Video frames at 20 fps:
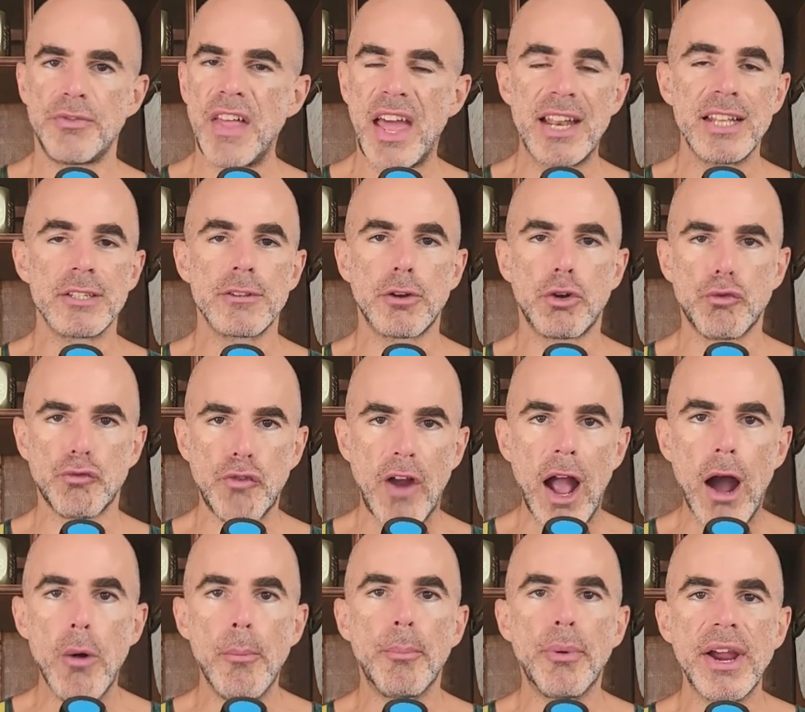That is
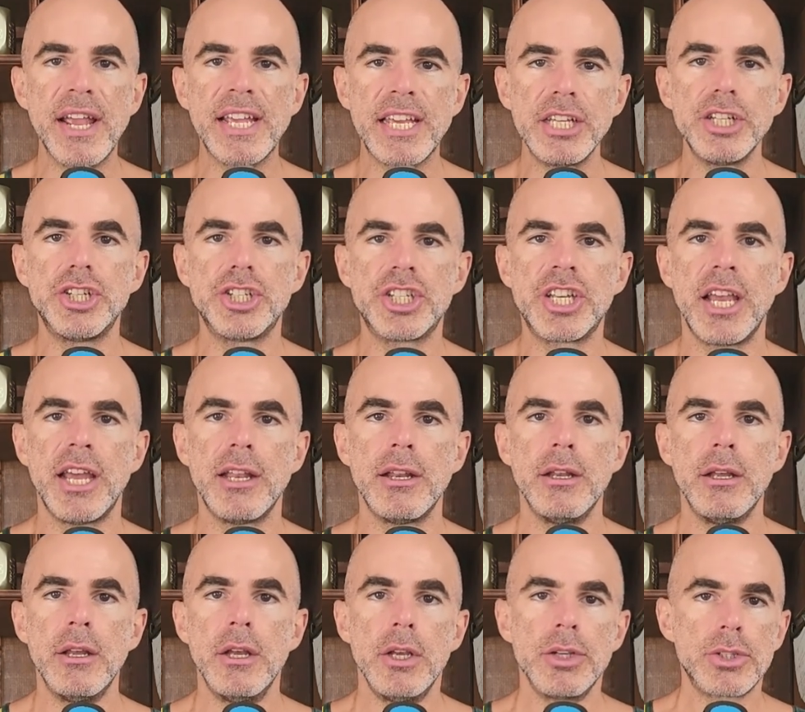groundbreaking
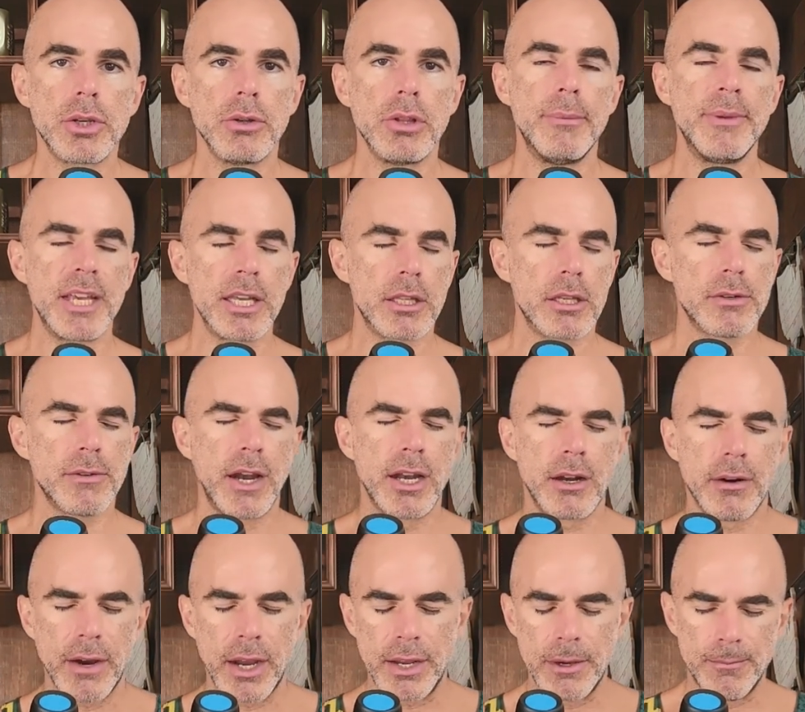shit. So let me get this right.
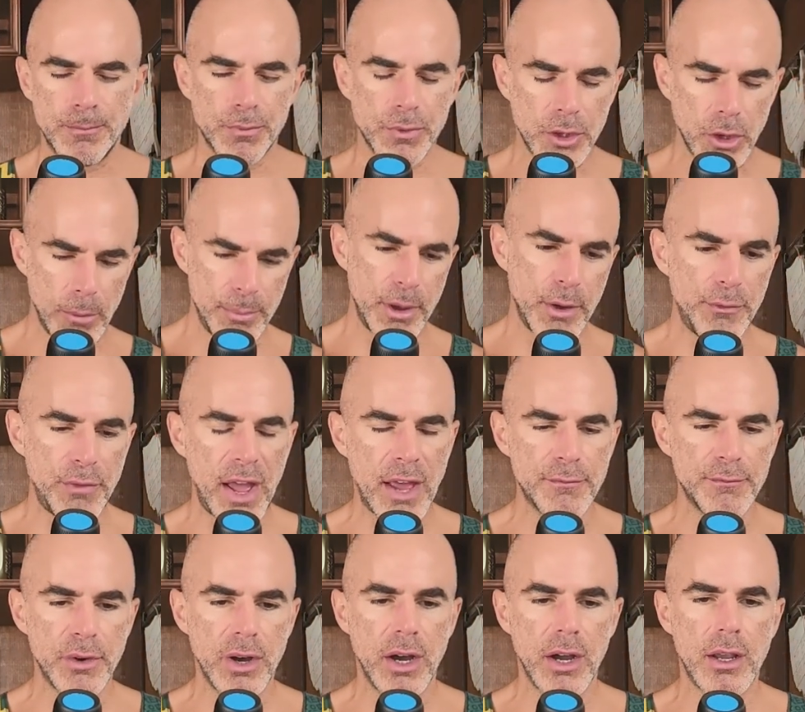All right. Don't be a
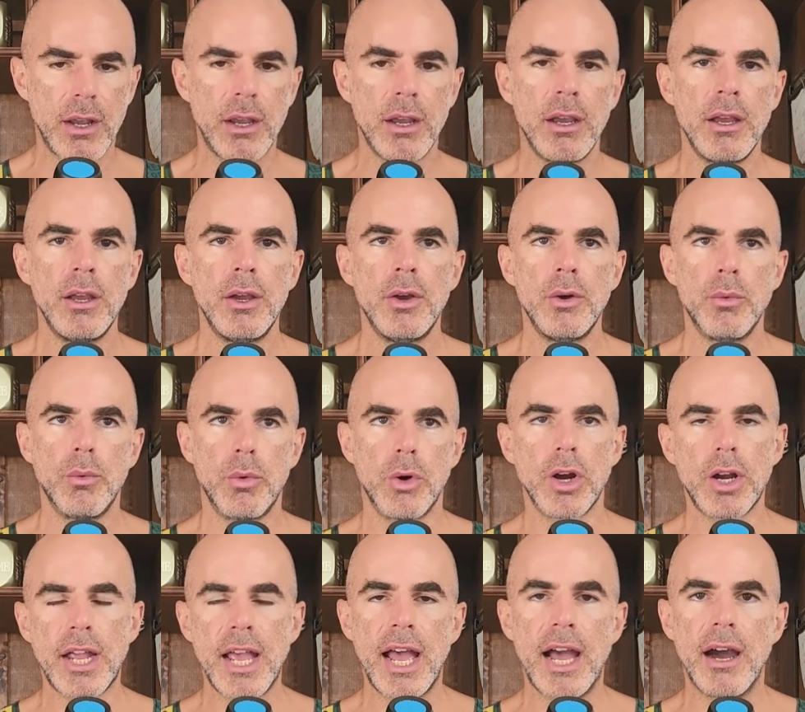fat fuck.
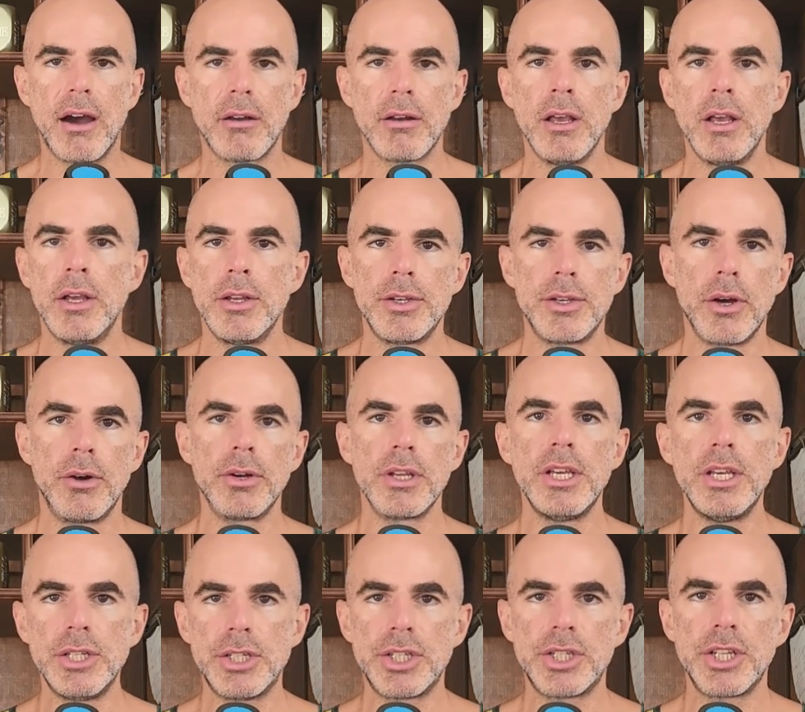Work out. Don't
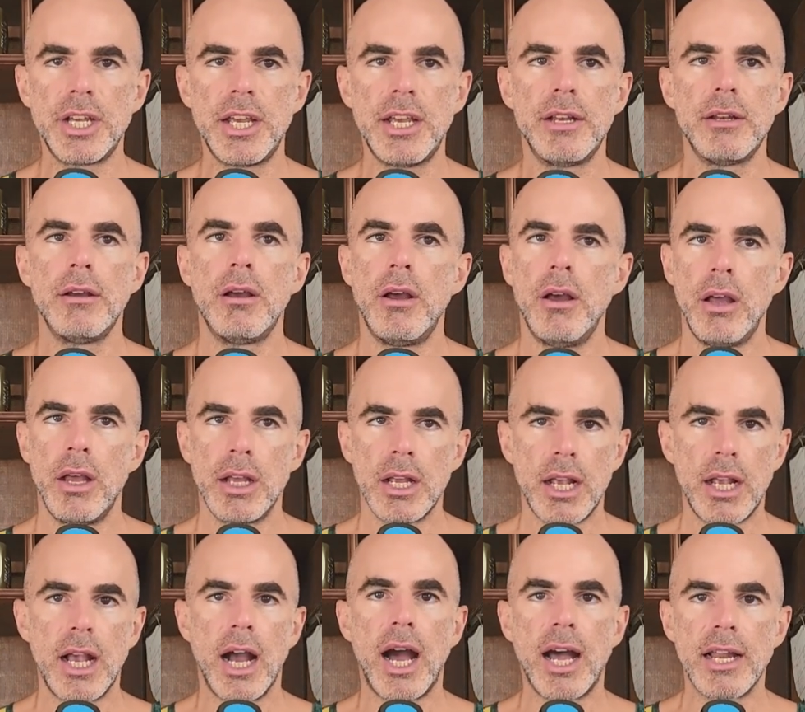eat shit.
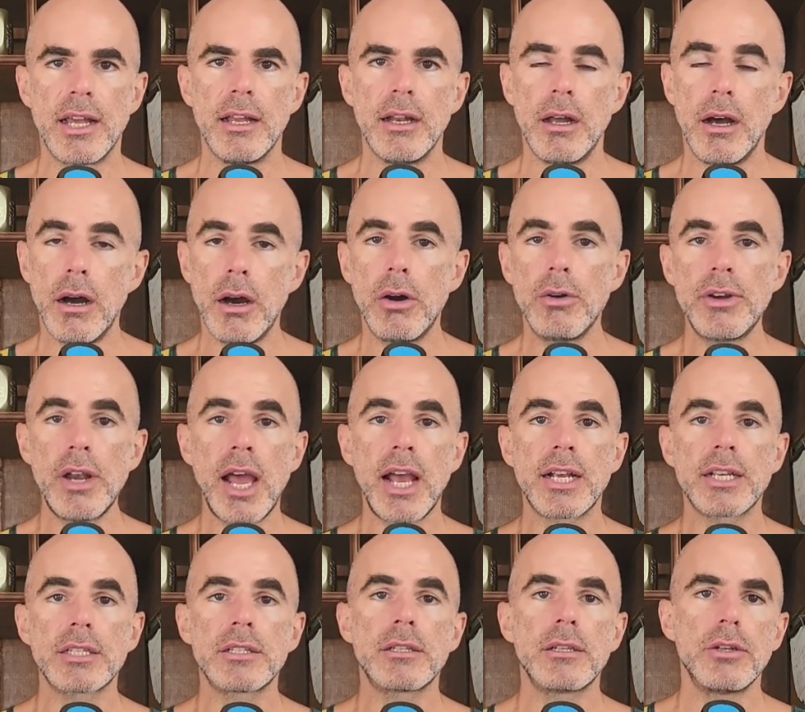Got it. Oh,
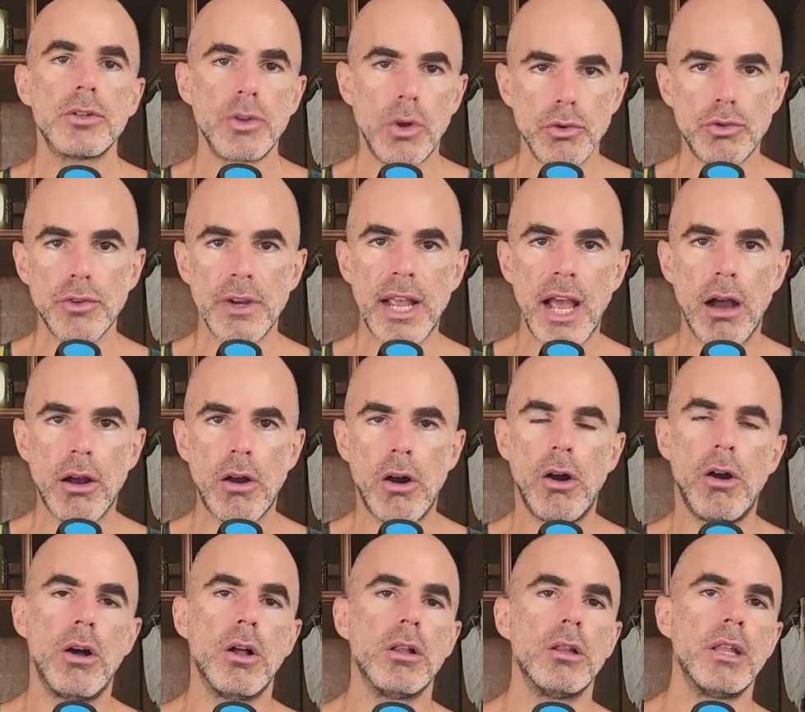next. Don't drink
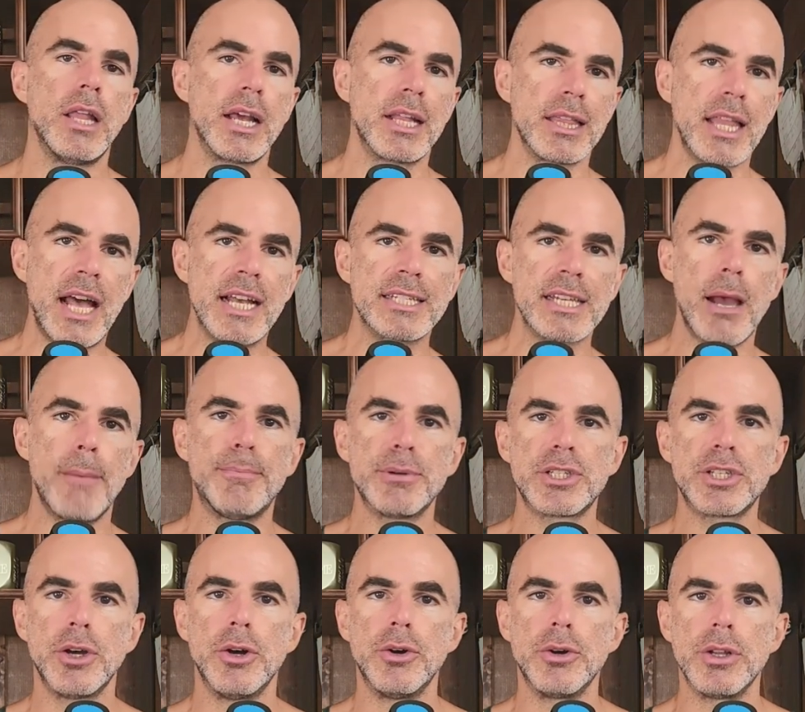alcohol. Like last
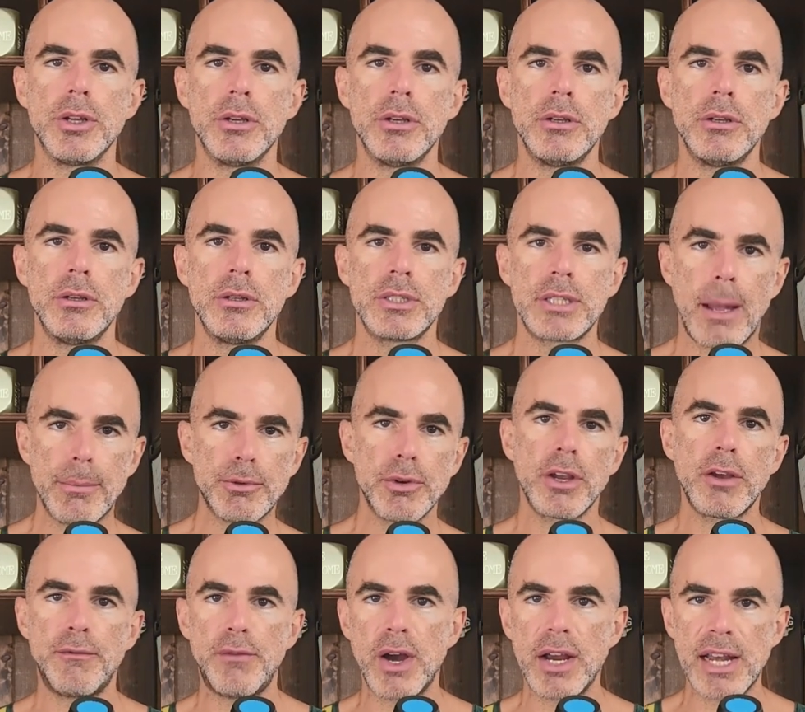episode. Stop
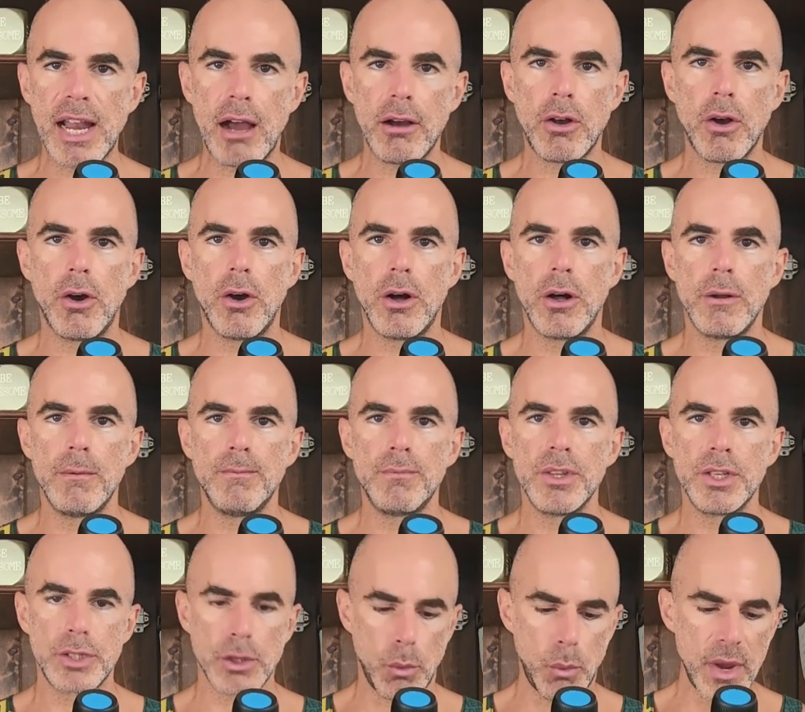drinking fucking alcohol.
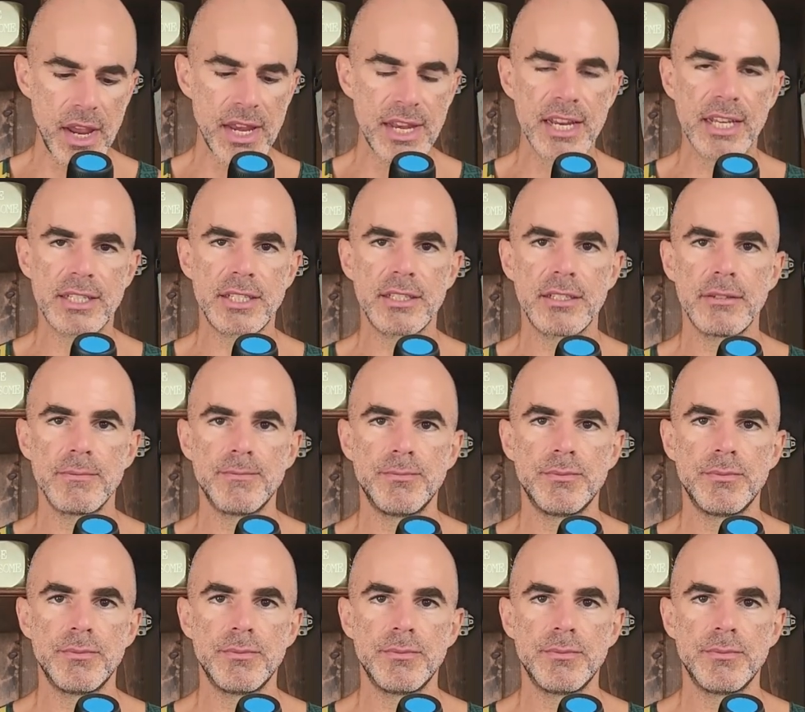It's a weakness.